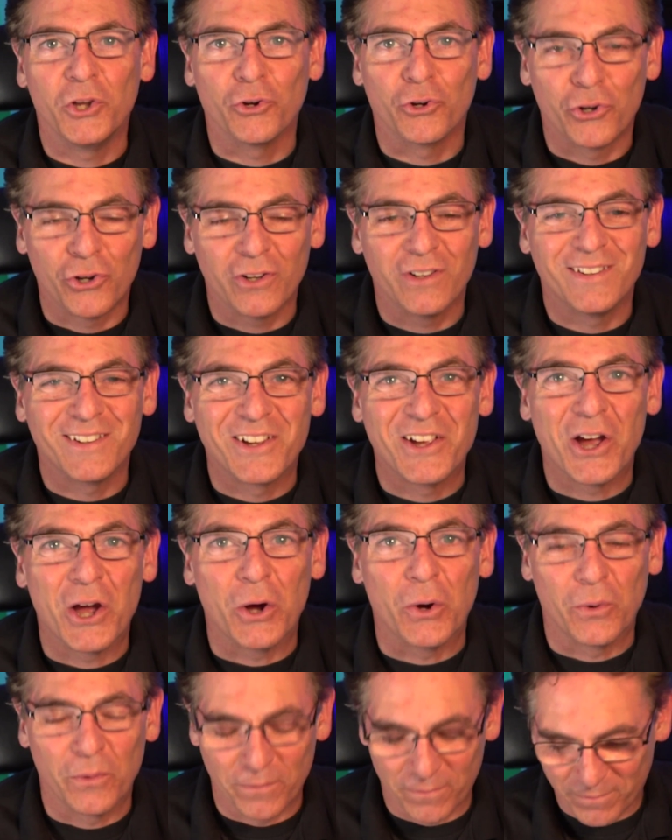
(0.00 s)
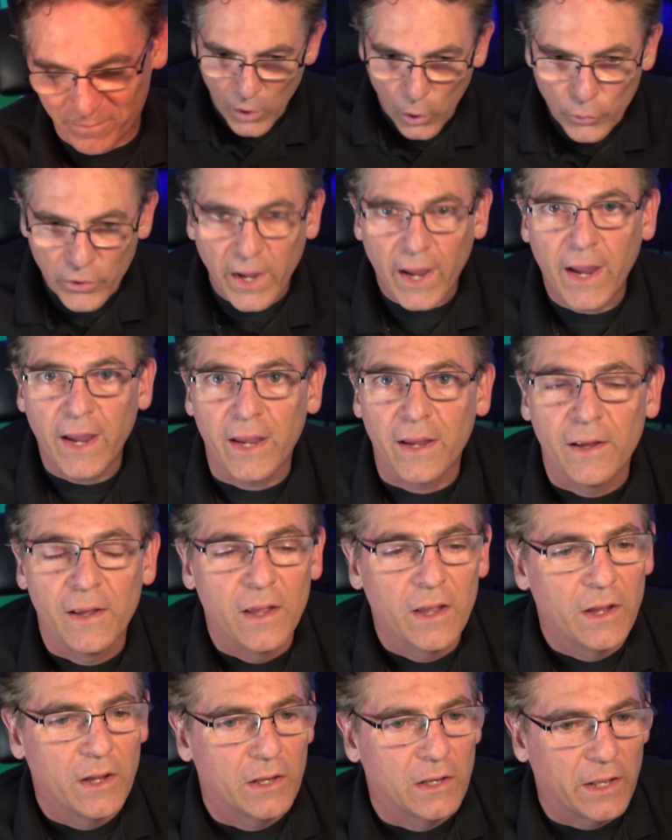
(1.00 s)
You're good to go. Okay,
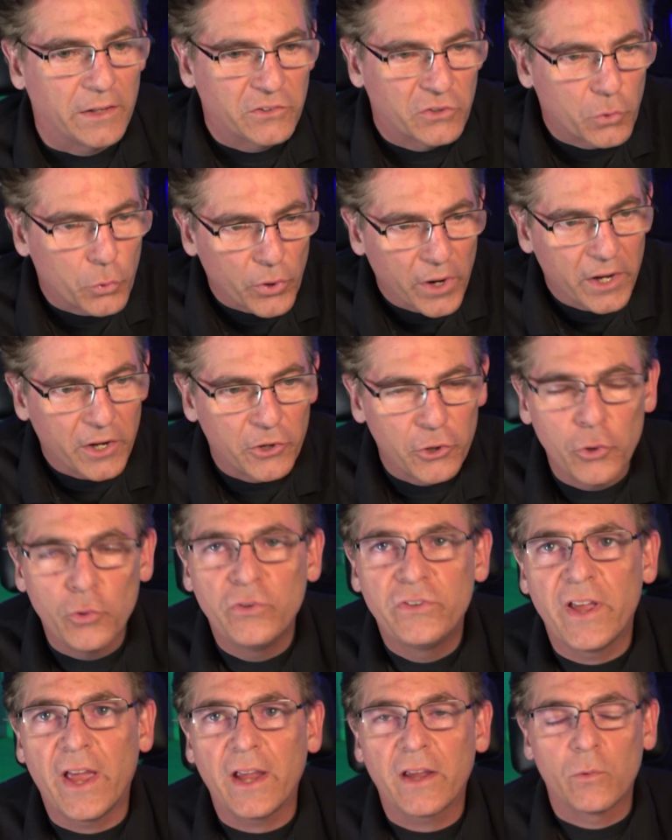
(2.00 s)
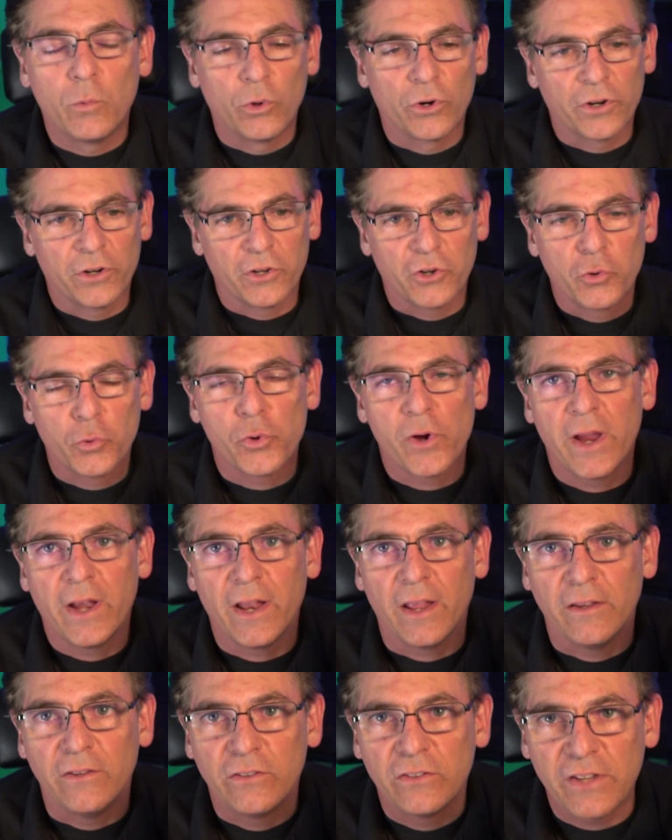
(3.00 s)
let's create a new deck. We're going to create
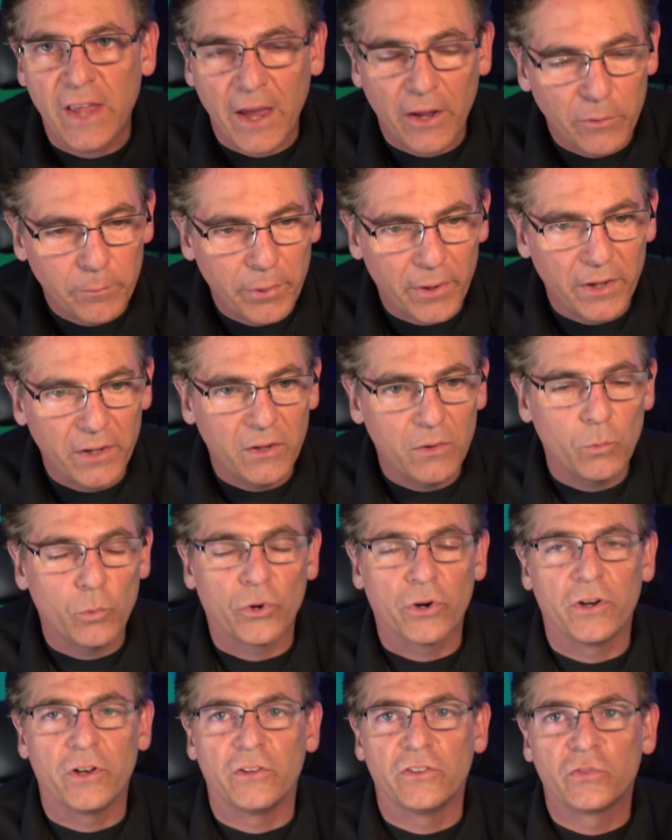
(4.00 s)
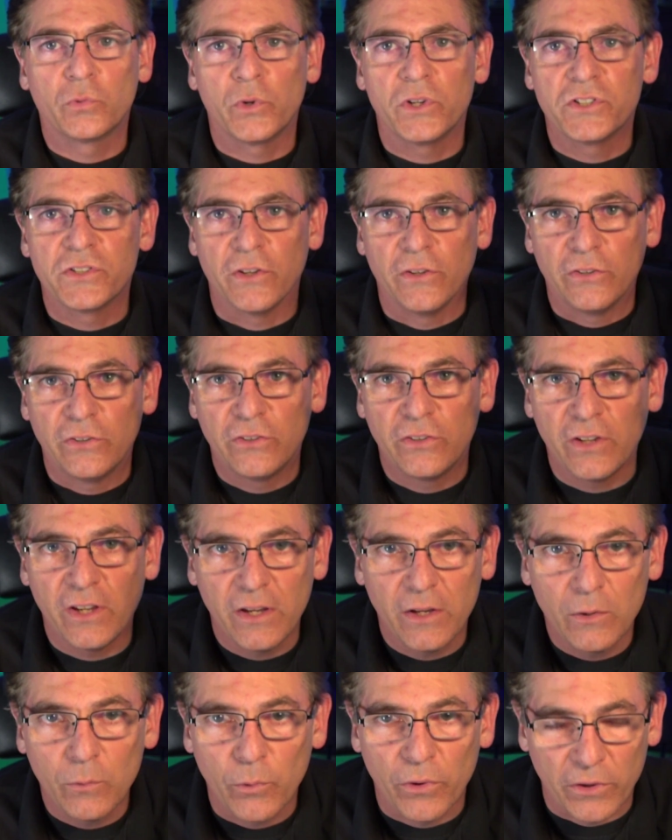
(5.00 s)
a sound button. We're going to switch a
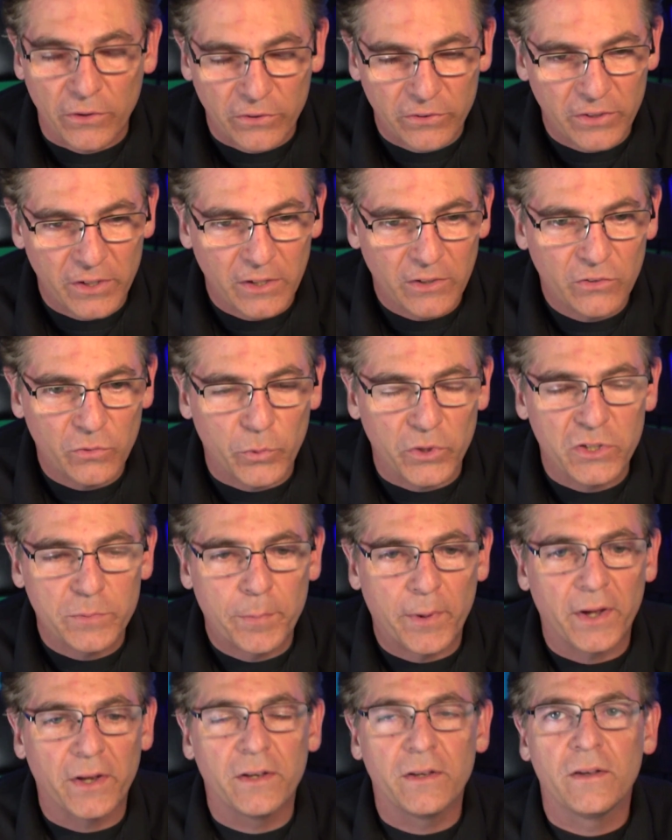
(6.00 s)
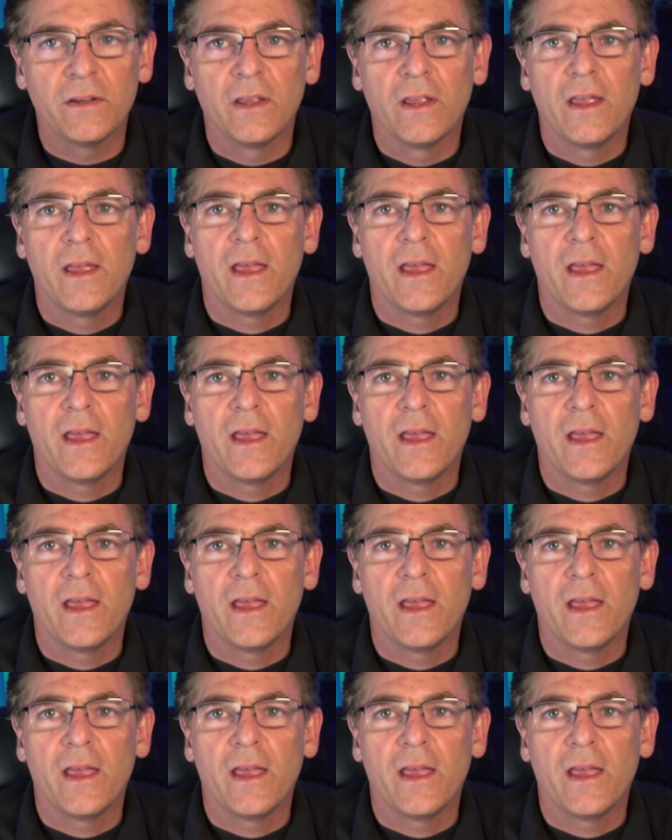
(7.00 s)
scene with a scene switch button.